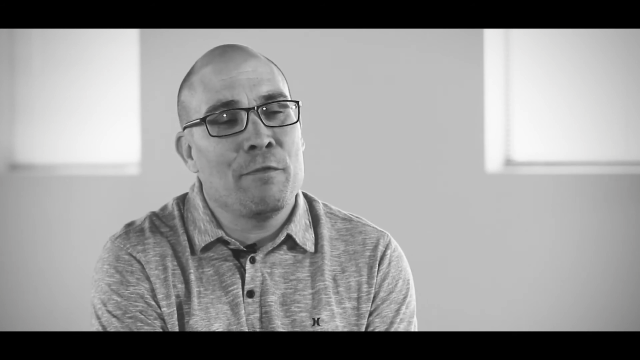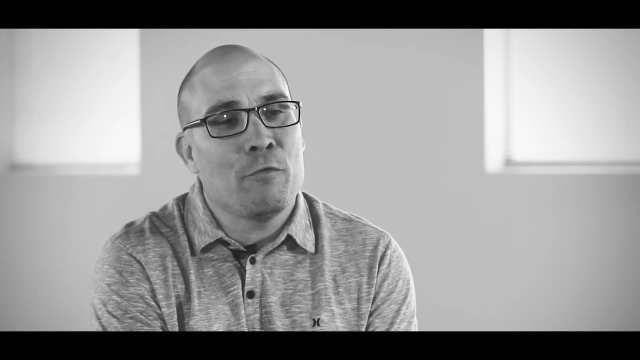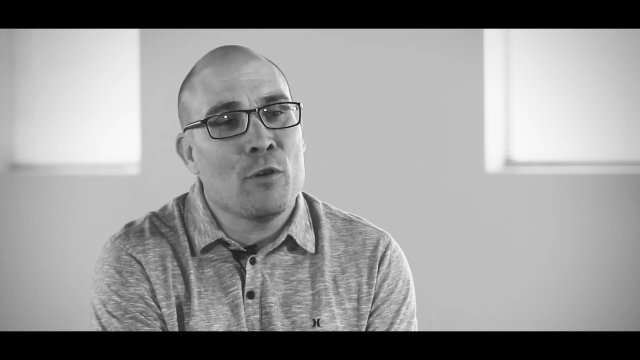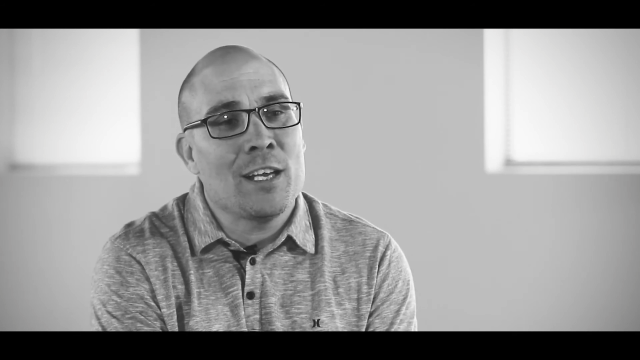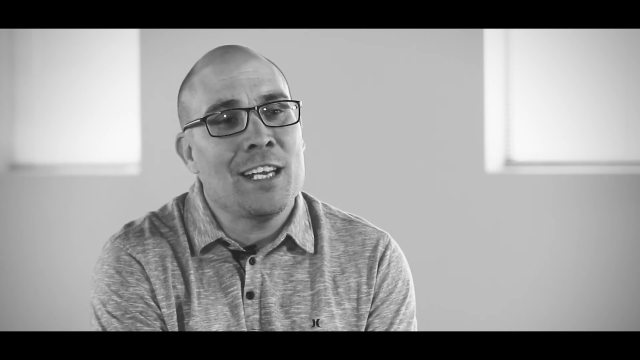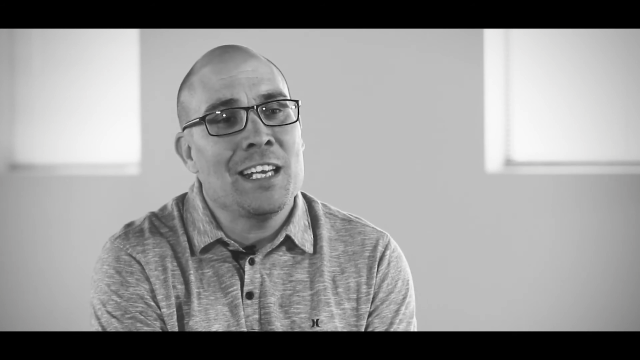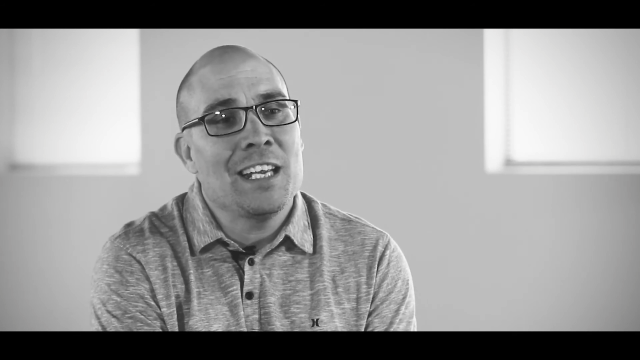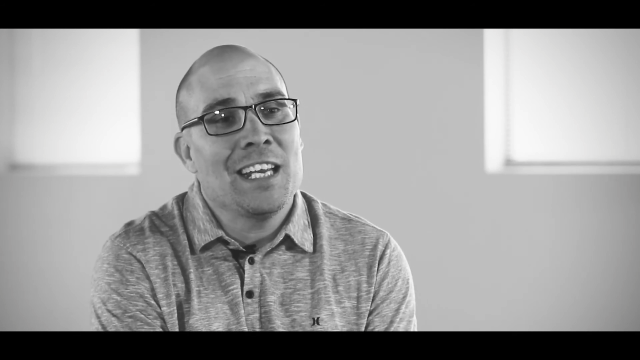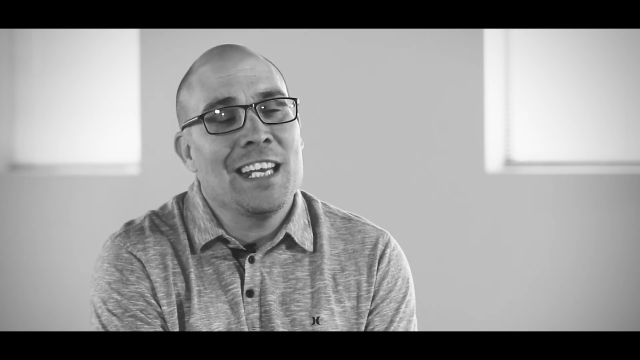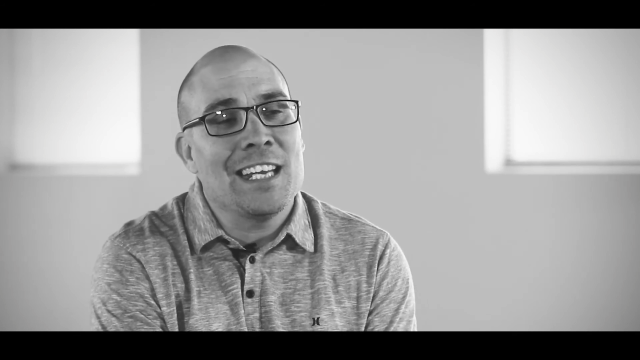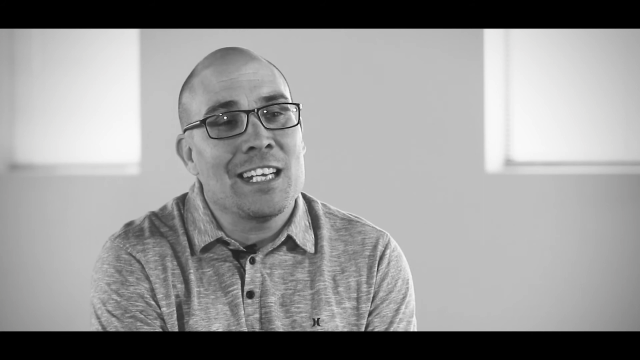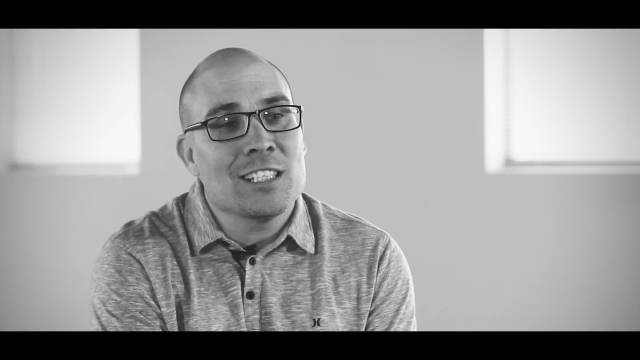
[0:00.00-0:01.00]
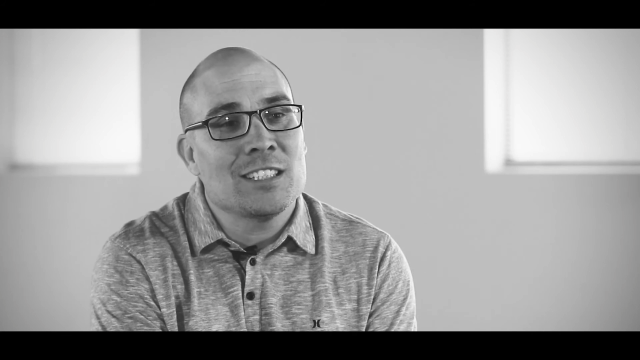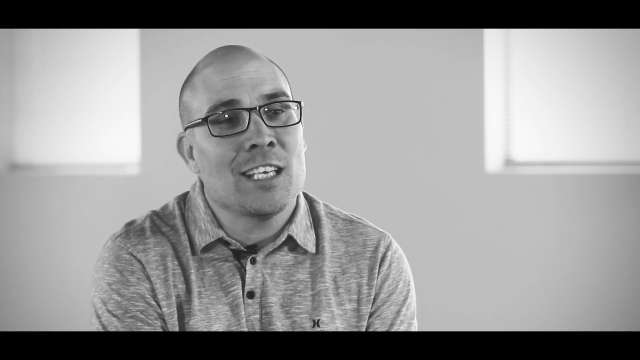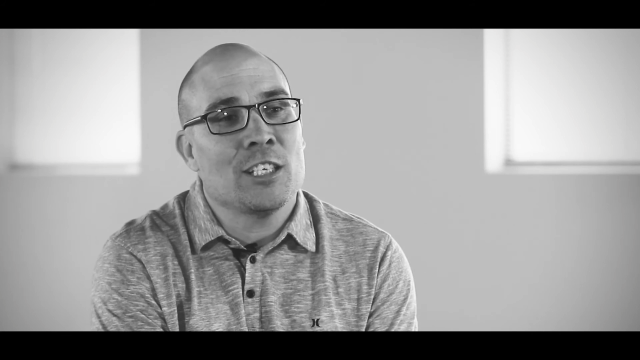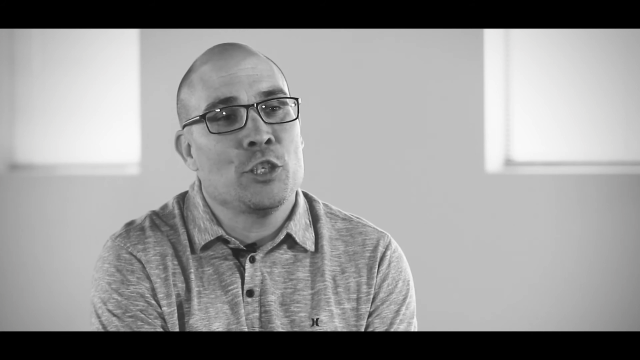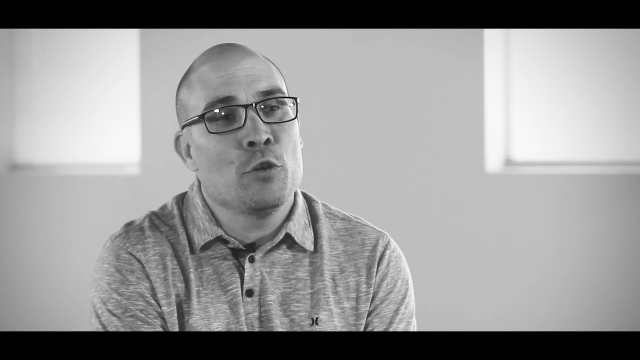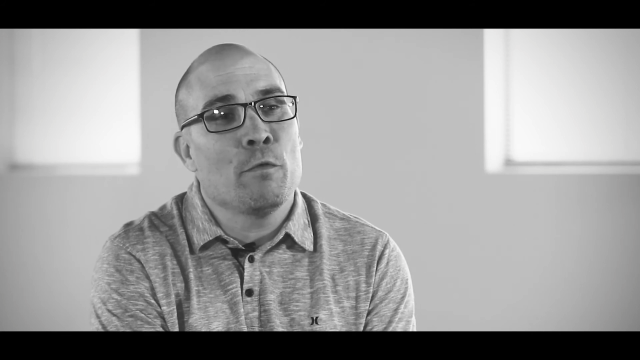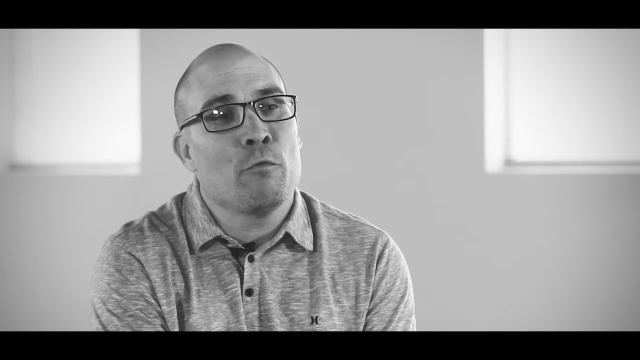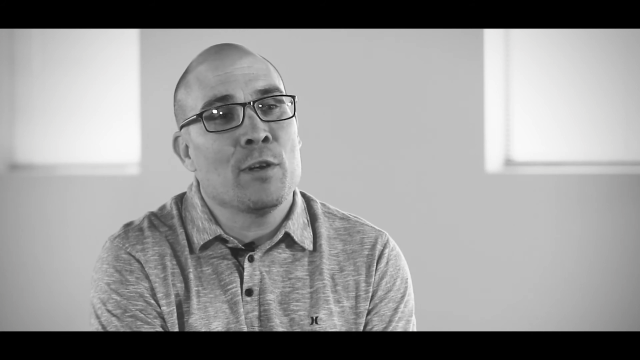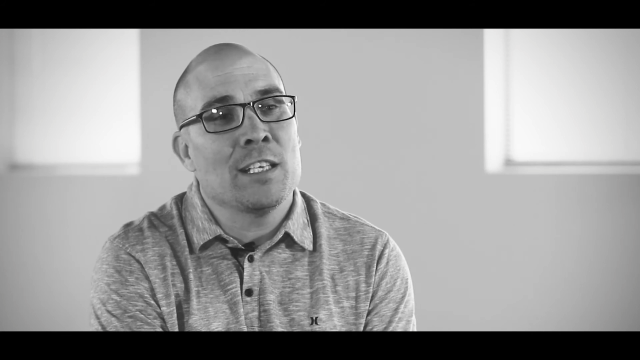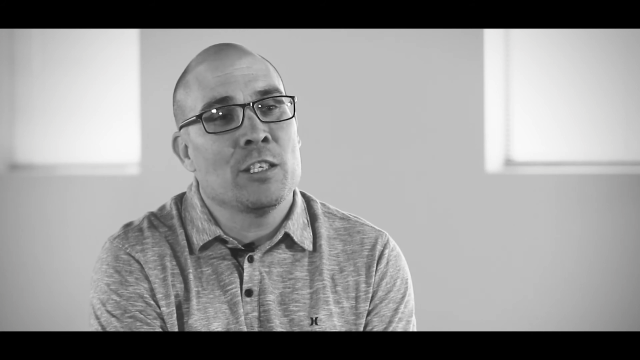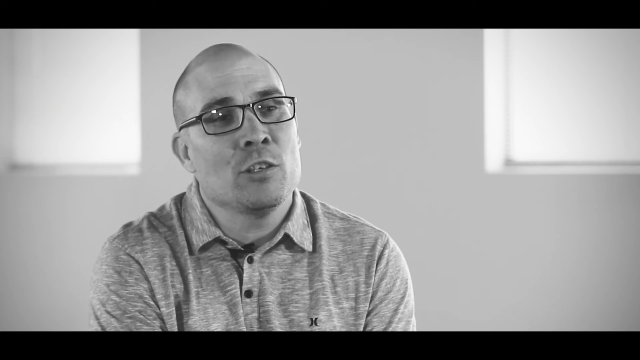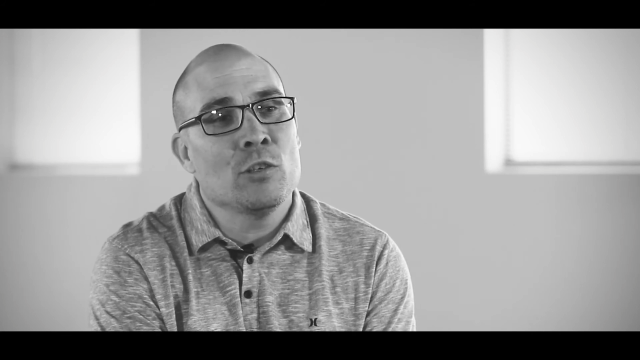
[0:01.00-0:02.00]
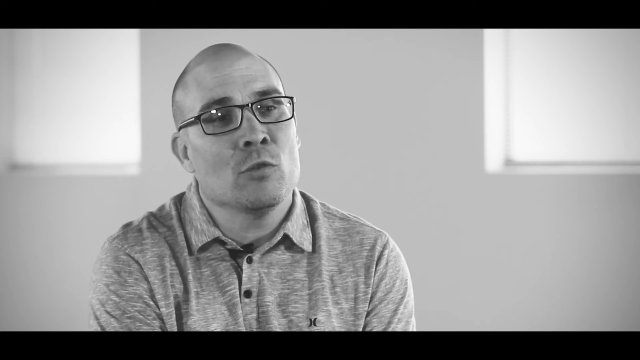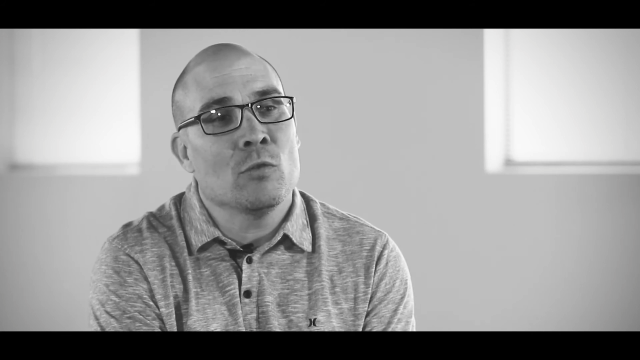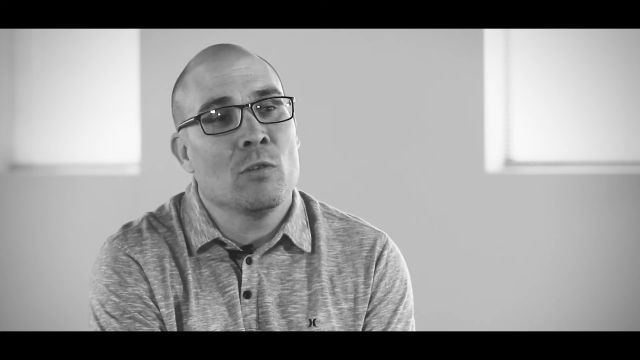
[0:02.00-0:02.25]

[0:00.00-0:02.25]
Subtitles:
free, He can set you free too.